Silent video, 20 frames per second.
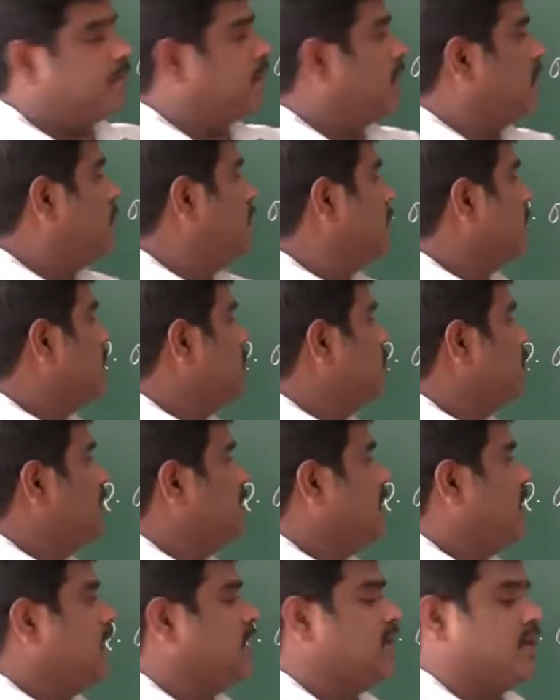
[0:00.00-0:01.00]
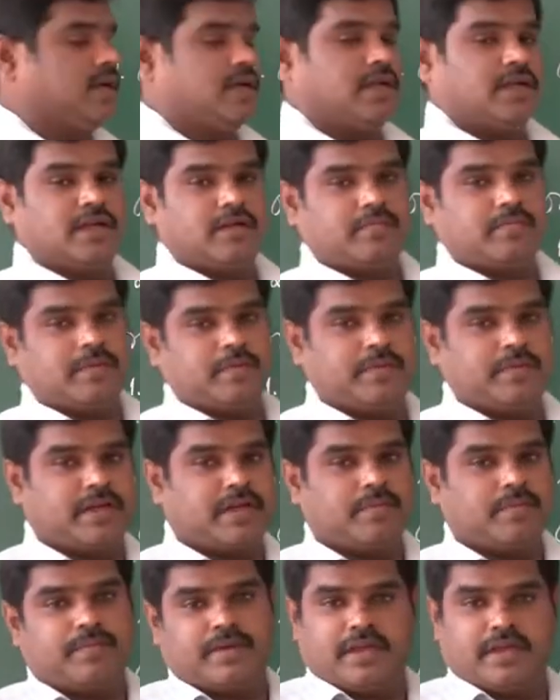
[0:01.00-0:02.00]
private company and public
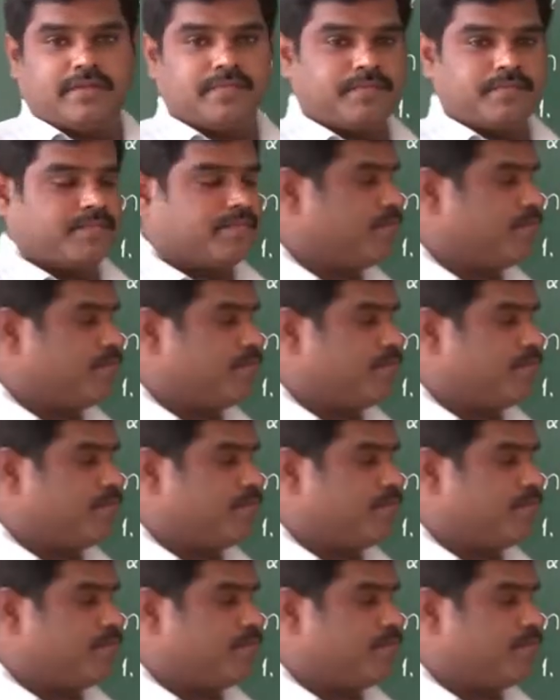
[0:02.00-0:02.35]
company.